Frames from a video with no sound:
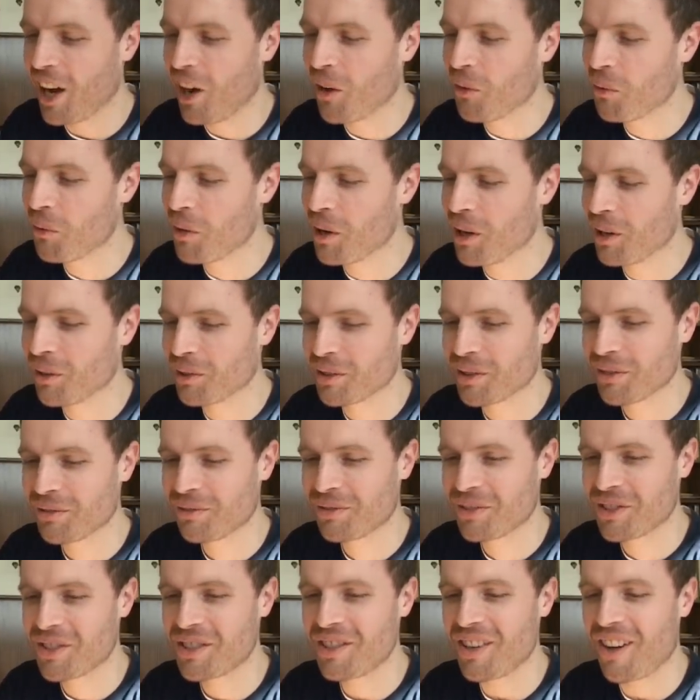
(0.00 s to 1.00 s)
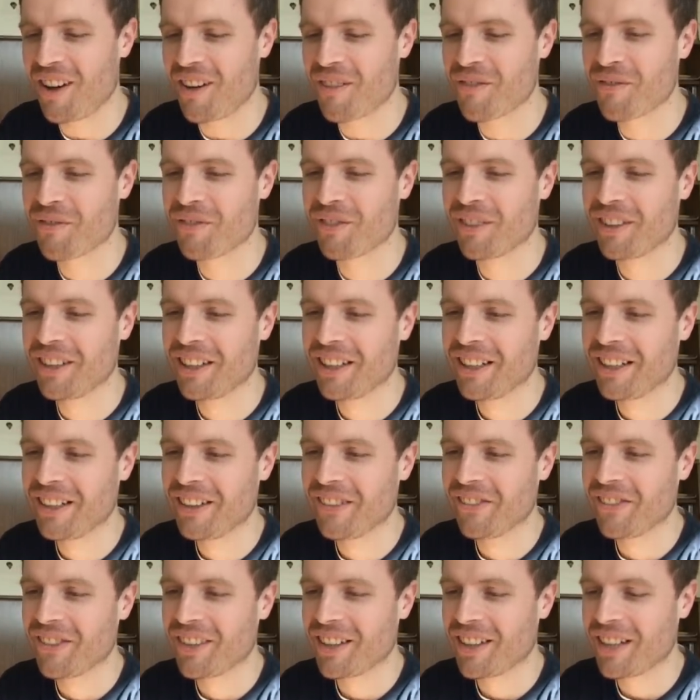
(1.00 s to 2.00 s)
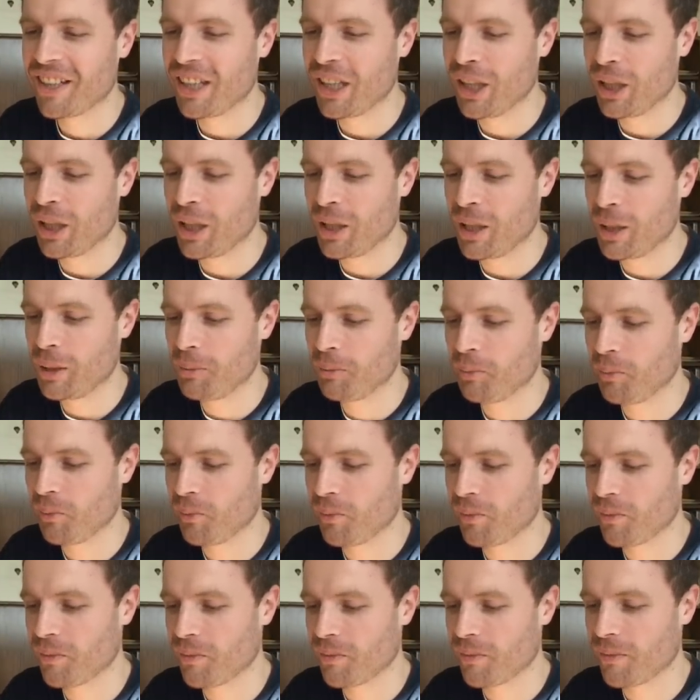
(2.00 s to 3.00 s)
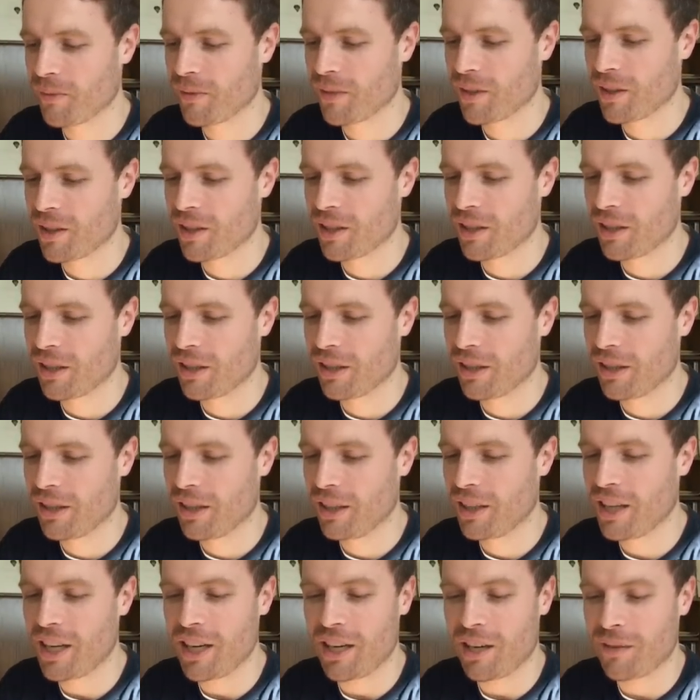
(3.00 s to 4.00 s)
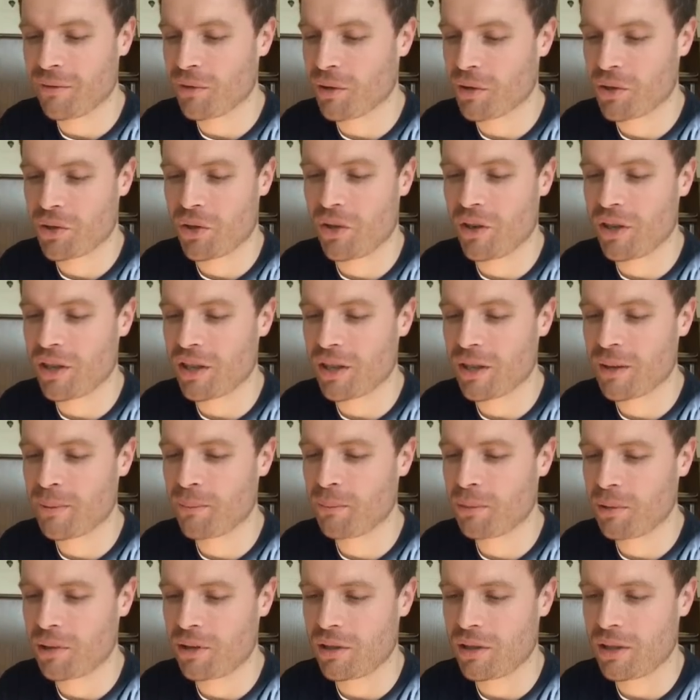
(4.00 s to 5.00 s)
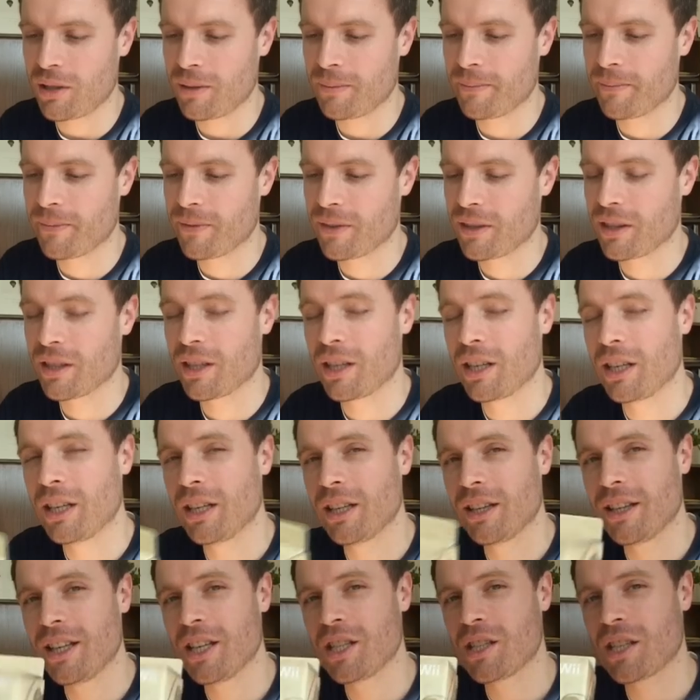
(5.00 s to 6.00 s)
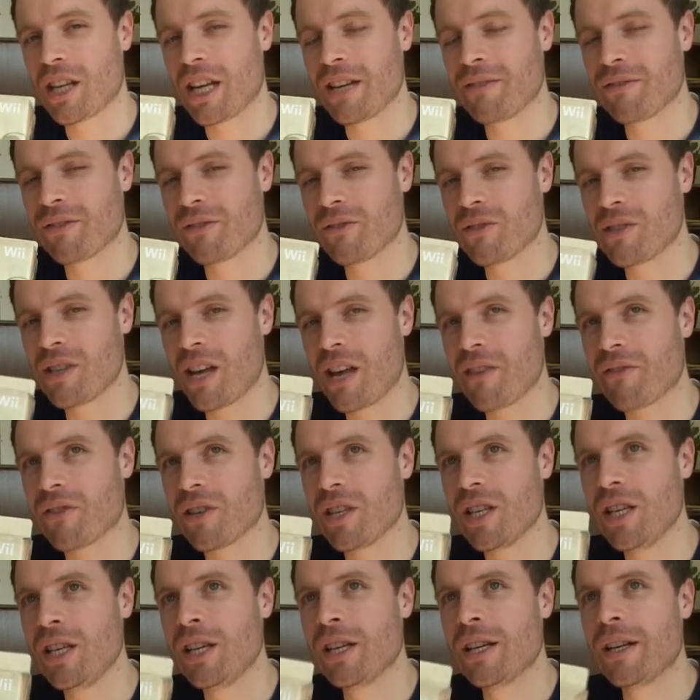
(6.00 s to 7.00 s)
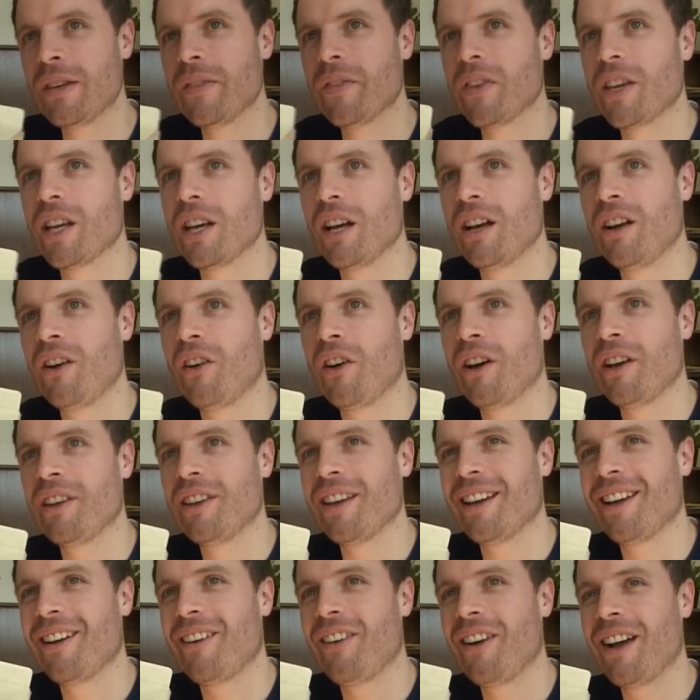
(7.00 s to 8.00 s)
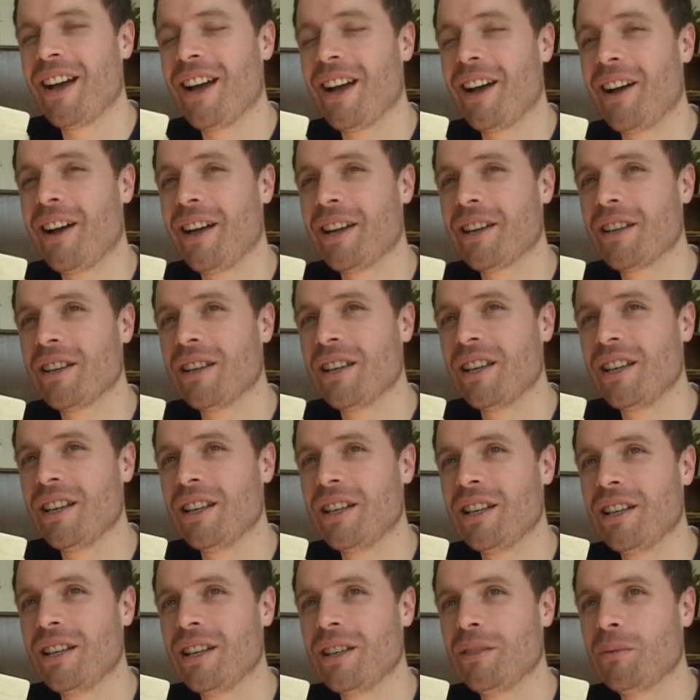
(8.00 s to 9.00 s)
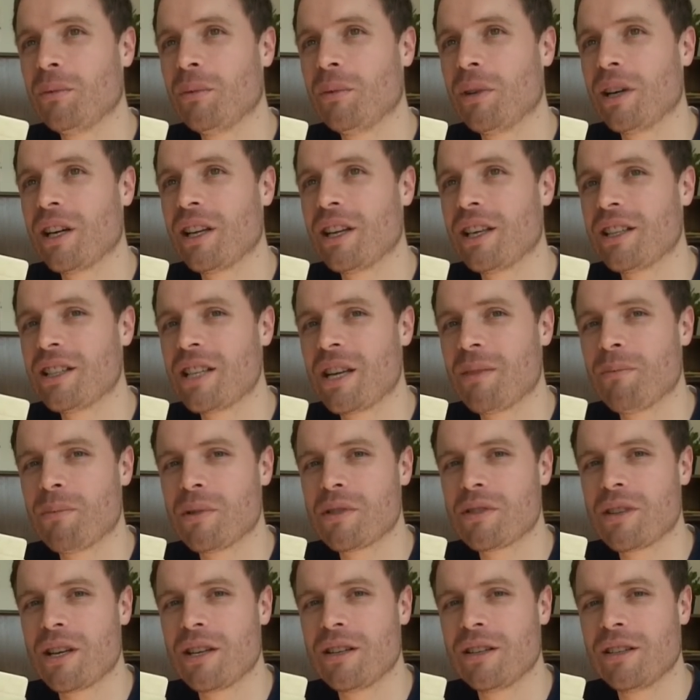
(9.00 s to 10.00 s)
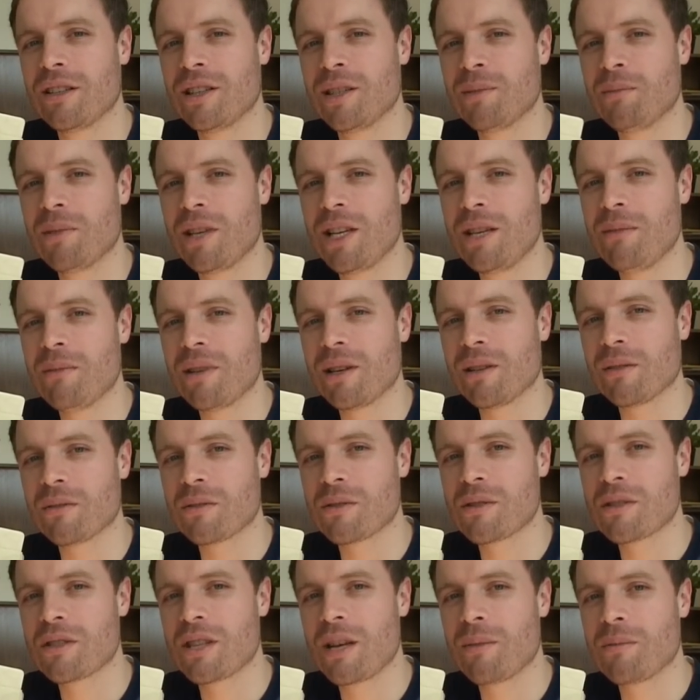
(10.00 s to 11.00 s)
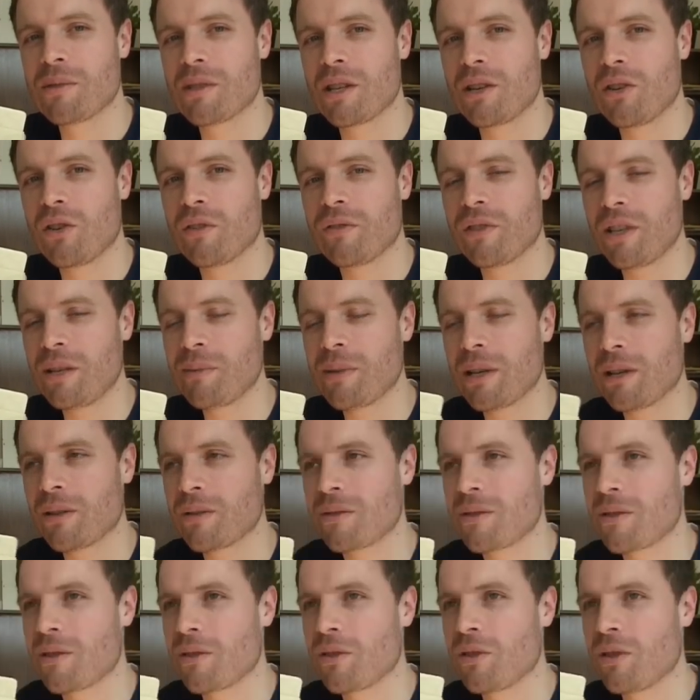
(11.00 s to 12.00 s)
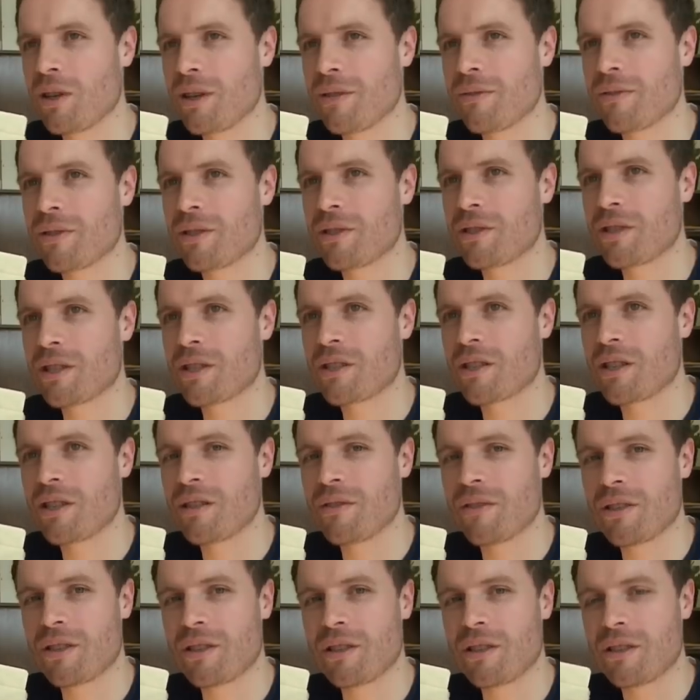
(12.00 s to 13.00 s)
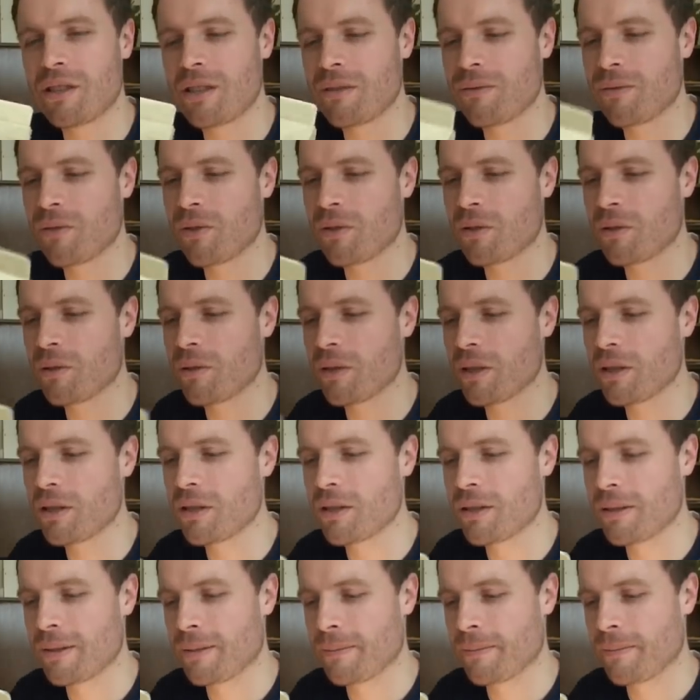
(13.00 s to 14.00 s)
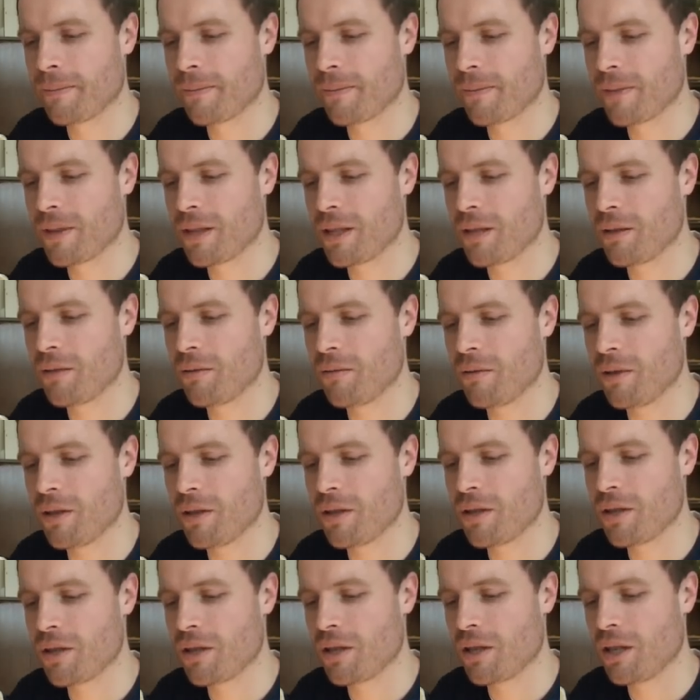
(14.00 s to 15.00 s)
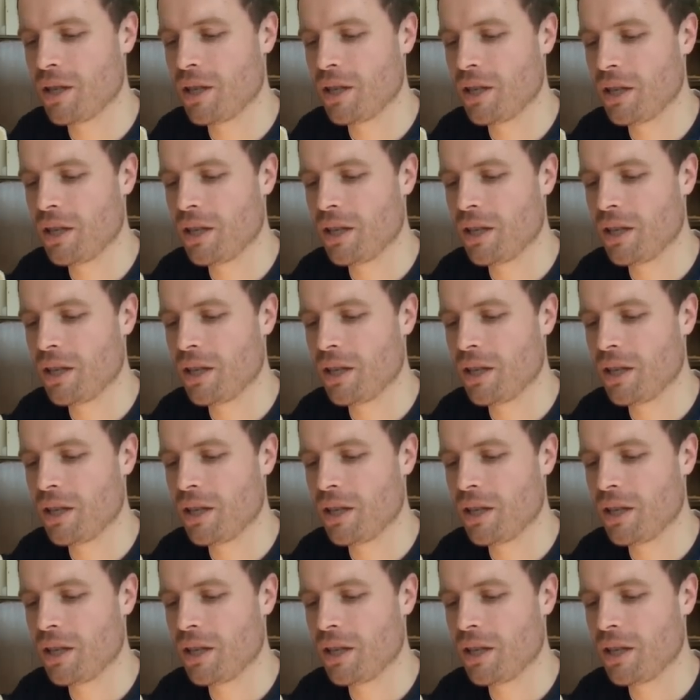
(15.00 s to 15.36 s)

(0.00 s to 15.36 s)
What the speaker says: A whole world of stuff. And again, I've not tried it, but this came from Zavvi, and I had one of their 10% emails, 10% off emails, so I got it for just over 34 quid, which